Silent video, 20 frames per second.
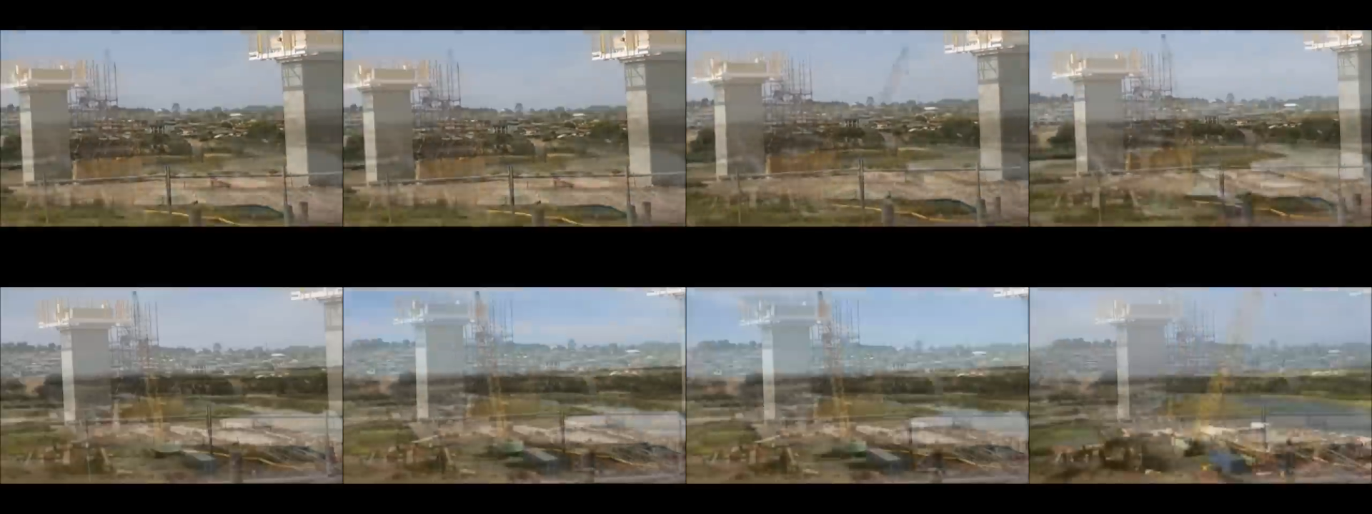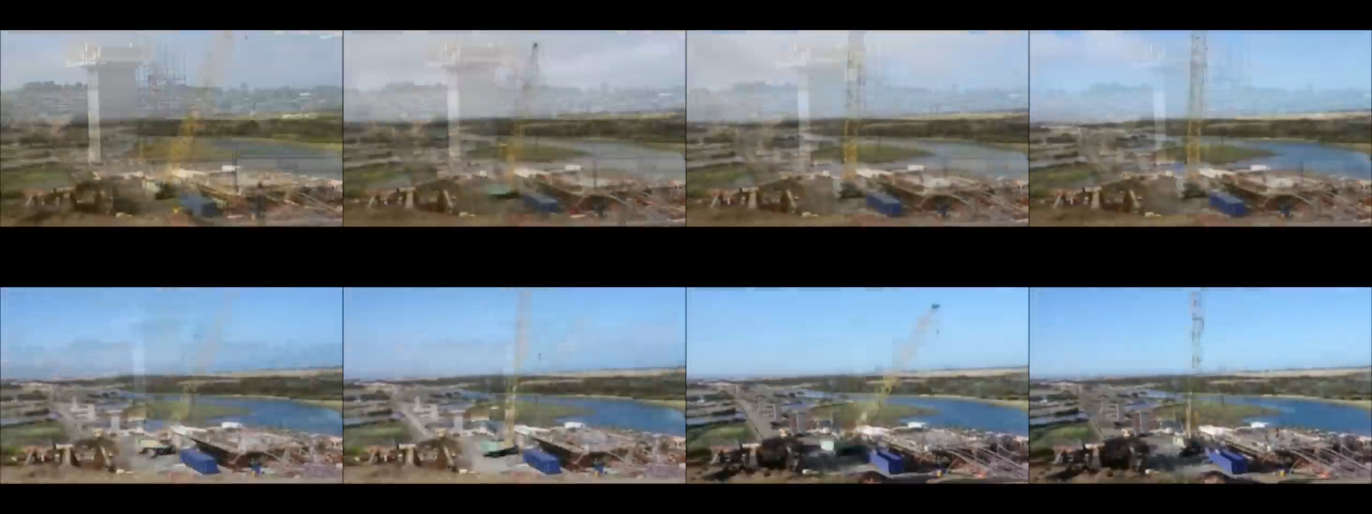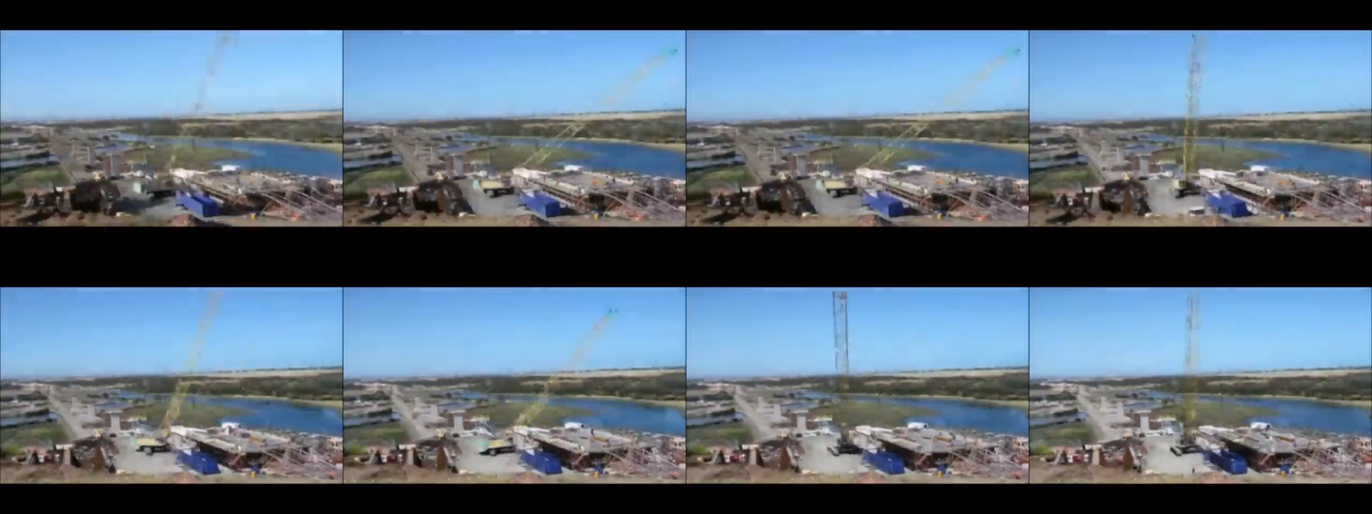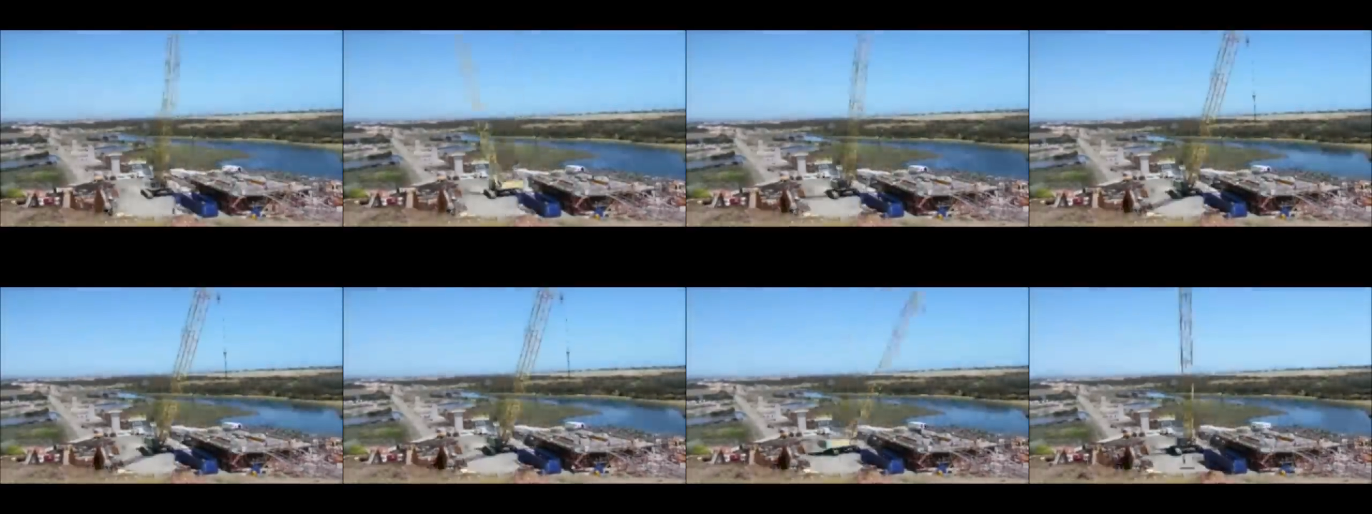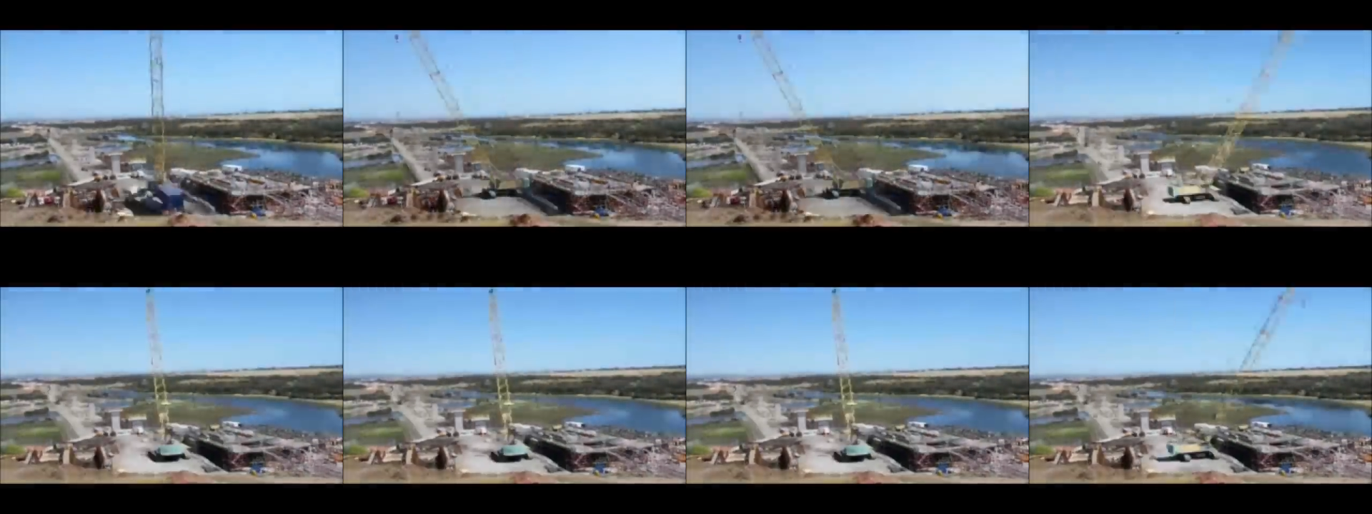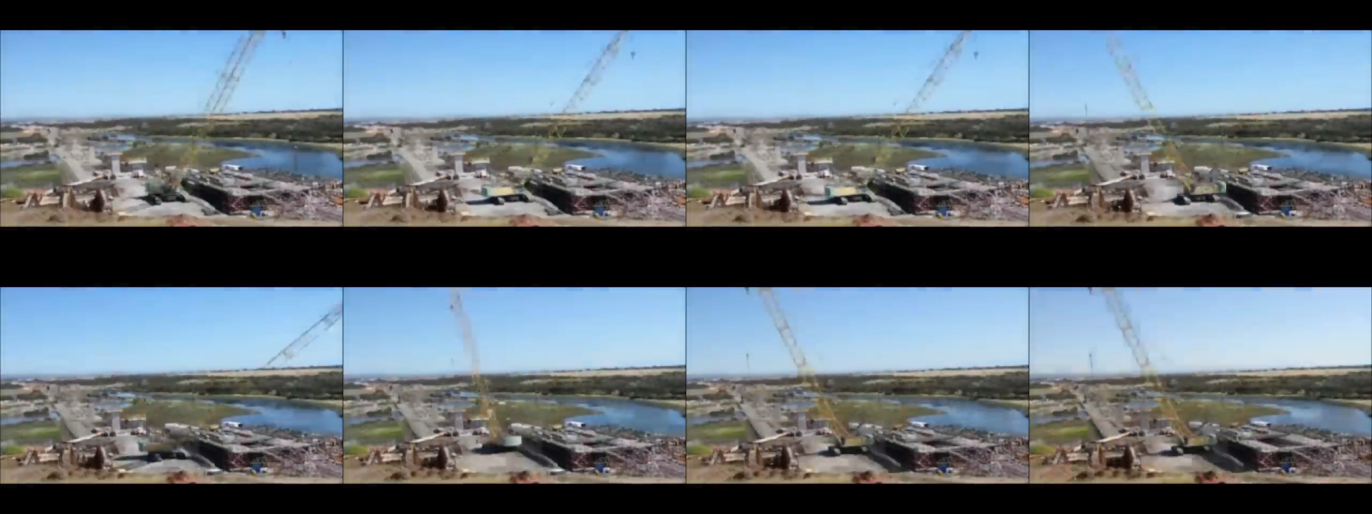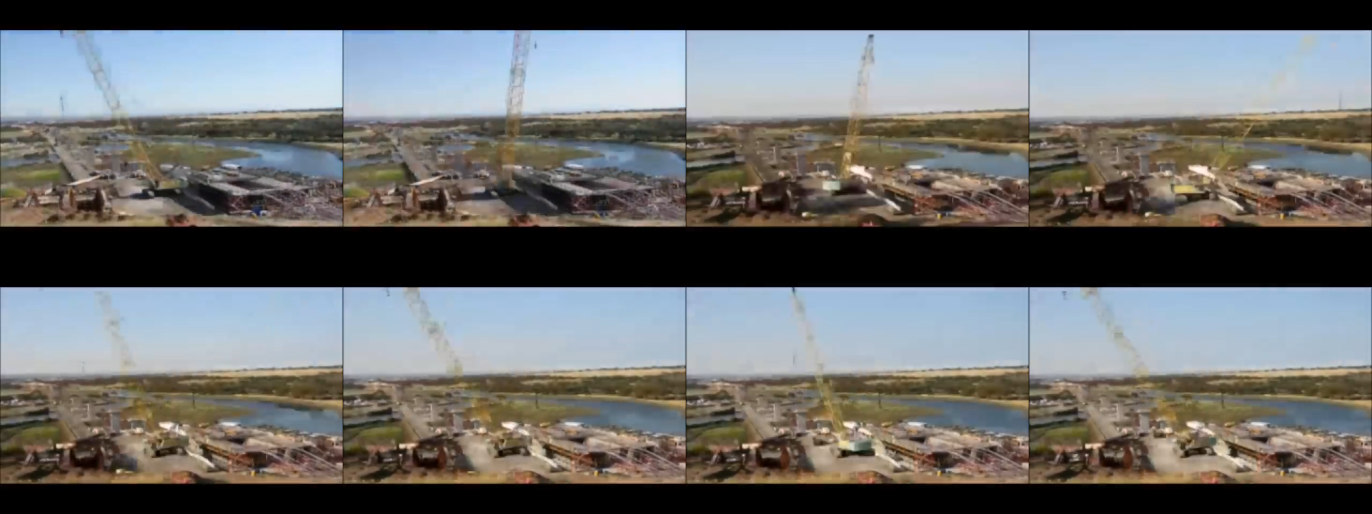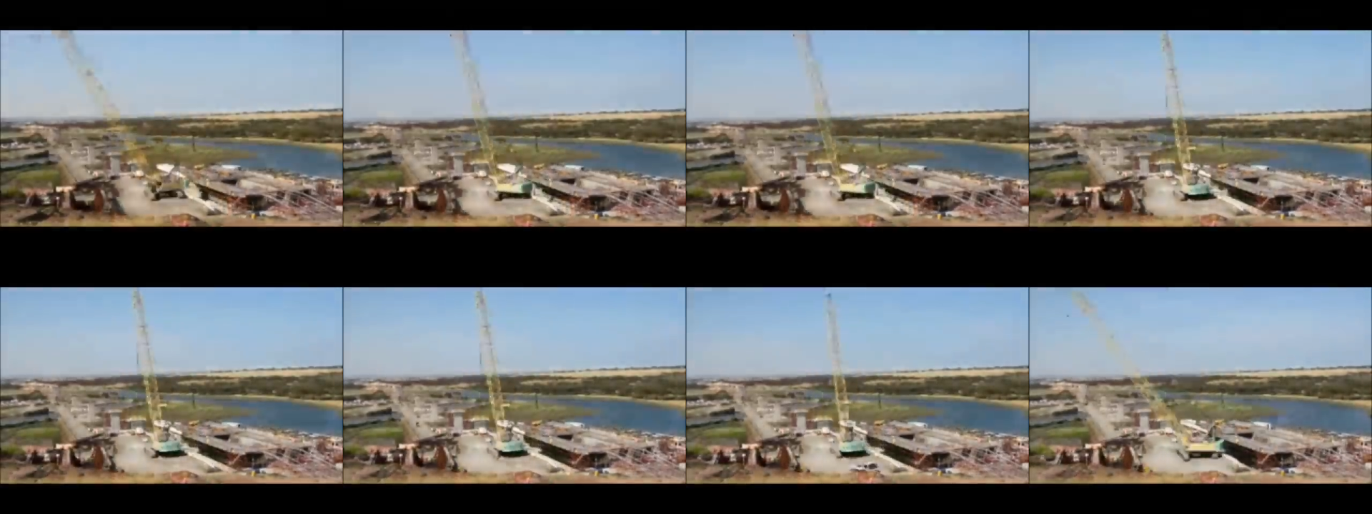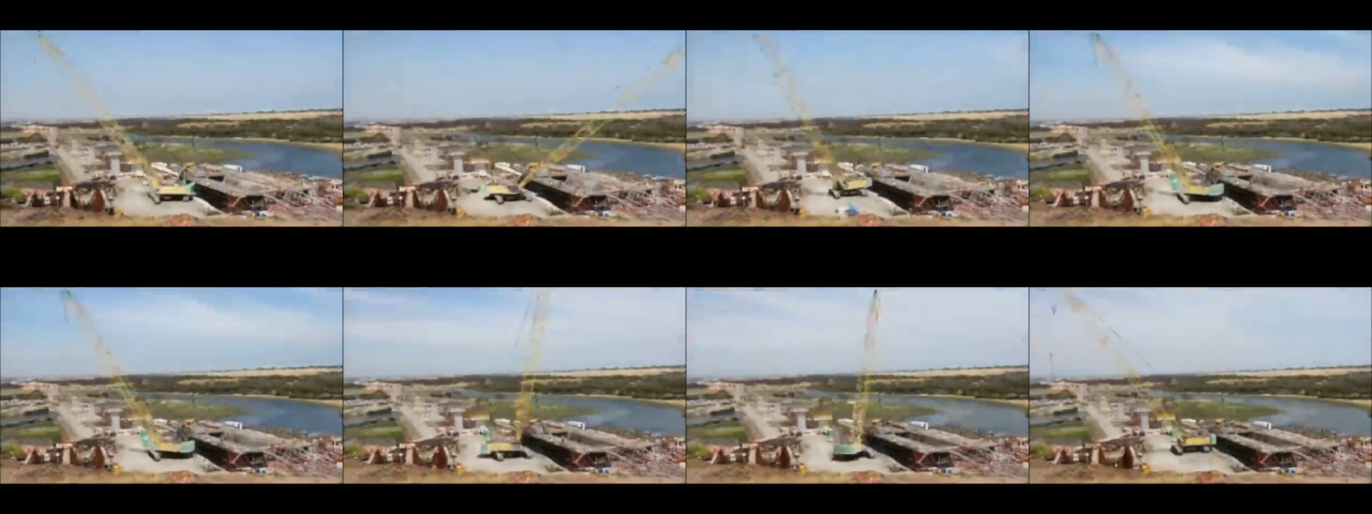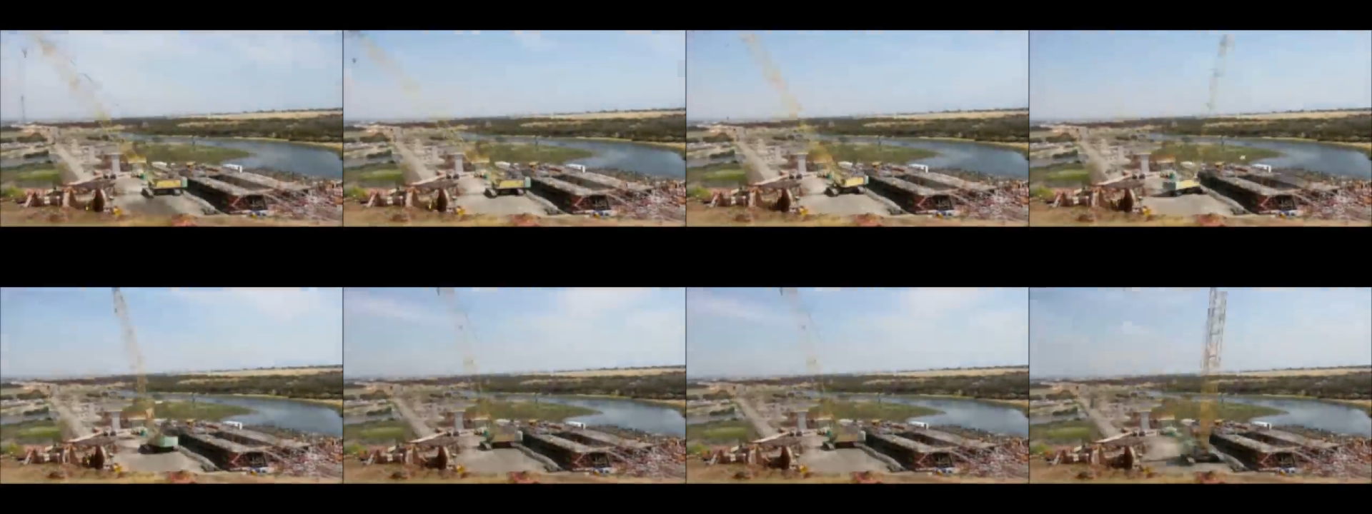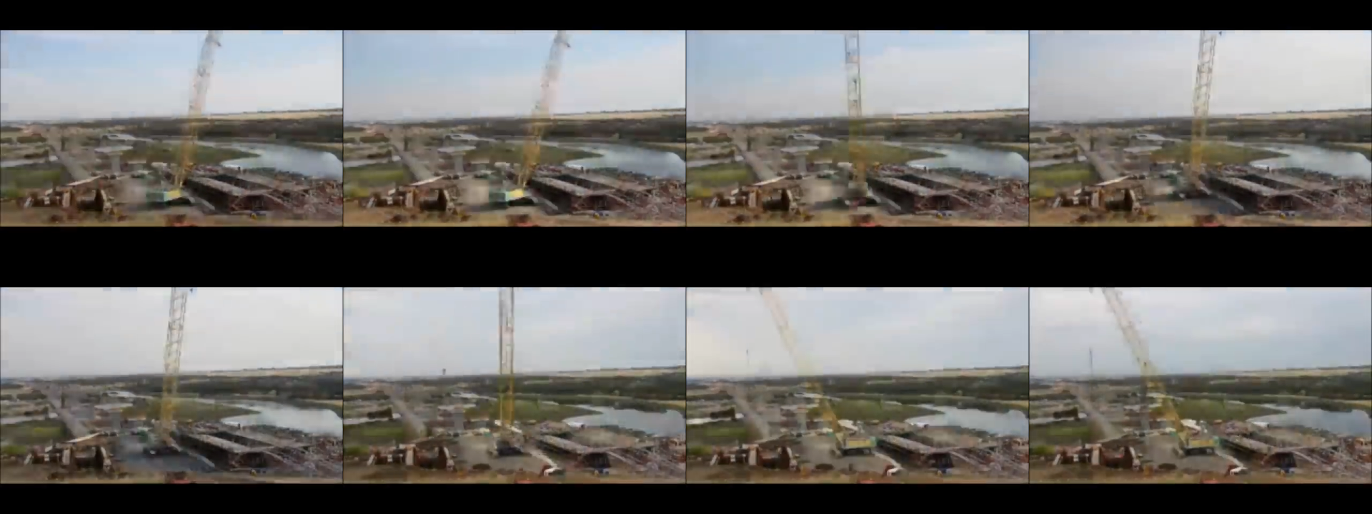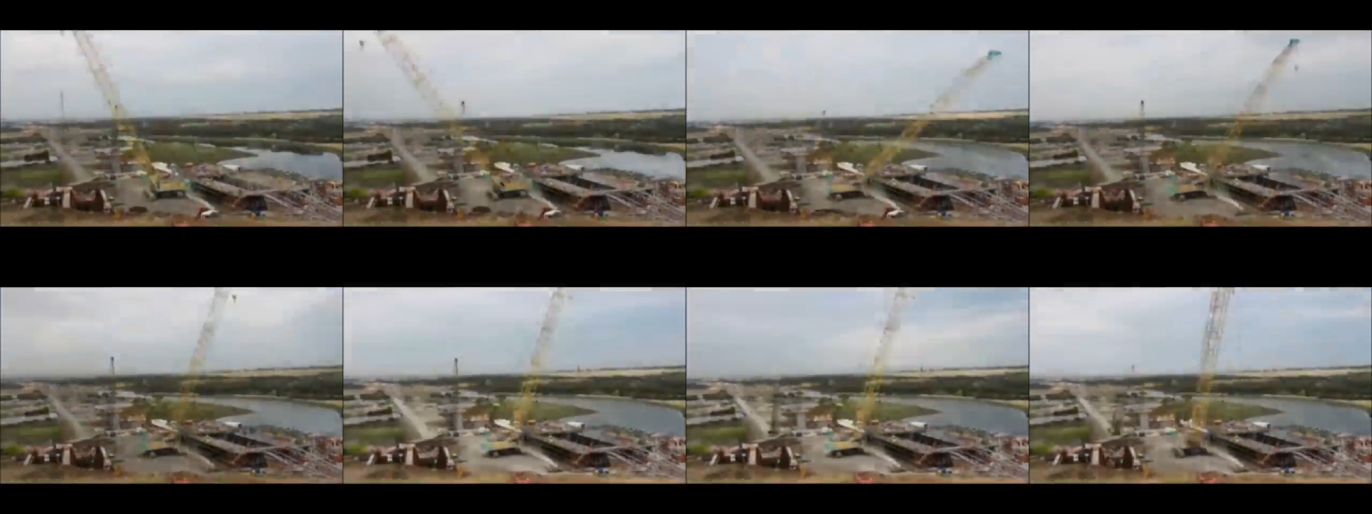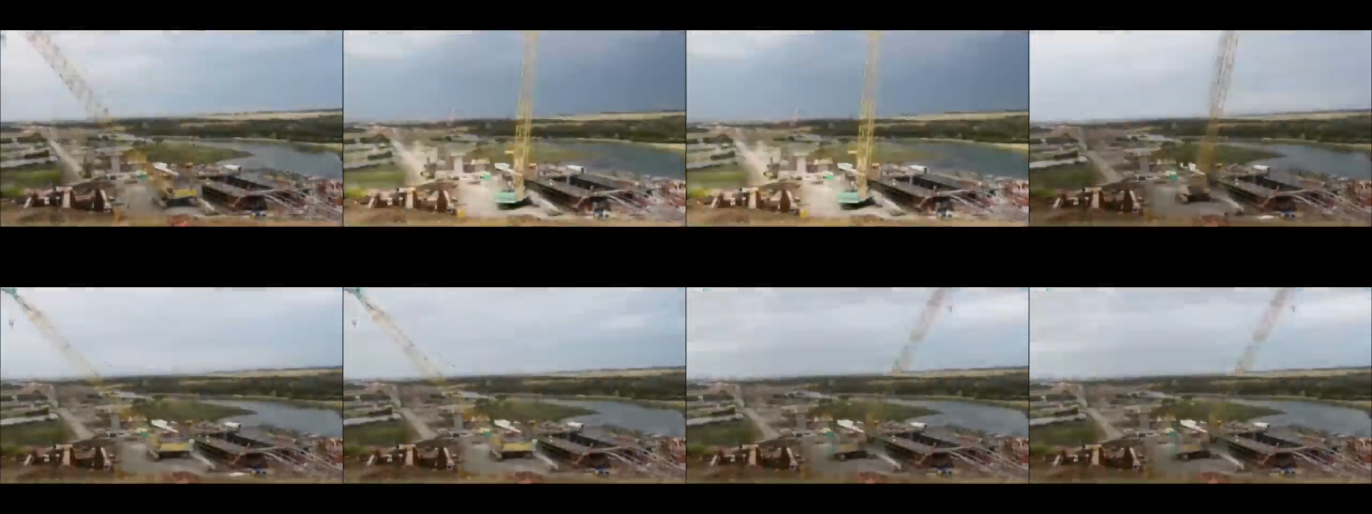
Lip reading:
No face is visible, so there are no lips to read.